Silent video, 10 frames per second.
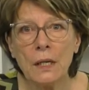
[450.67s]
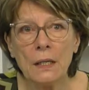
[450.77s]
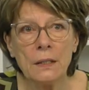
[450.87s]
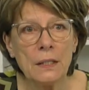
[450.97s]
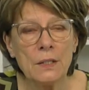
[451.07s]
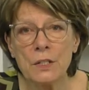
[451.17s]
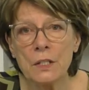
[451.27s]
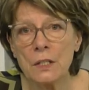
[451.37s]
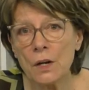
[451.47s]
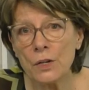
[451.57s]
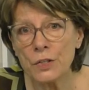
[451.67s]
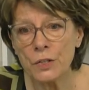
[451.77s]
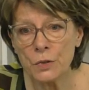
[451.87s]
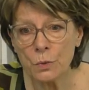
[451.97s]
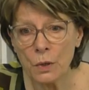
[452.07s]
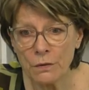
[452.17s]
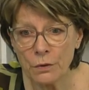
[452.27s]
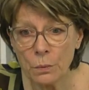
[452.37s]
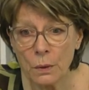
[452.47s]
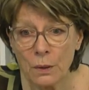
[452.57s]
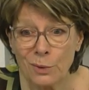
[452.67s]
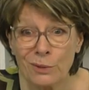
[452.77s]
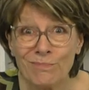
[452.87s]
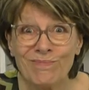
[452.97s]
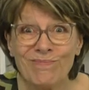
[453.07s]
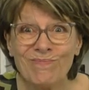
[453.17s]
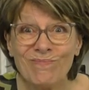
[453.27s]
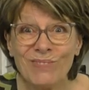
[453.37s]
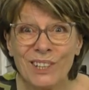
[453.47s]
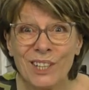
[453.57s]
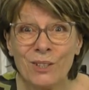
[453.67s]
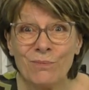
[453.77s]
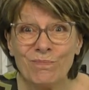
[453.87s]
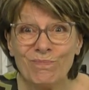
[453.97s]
in these disasters all over the world, you know?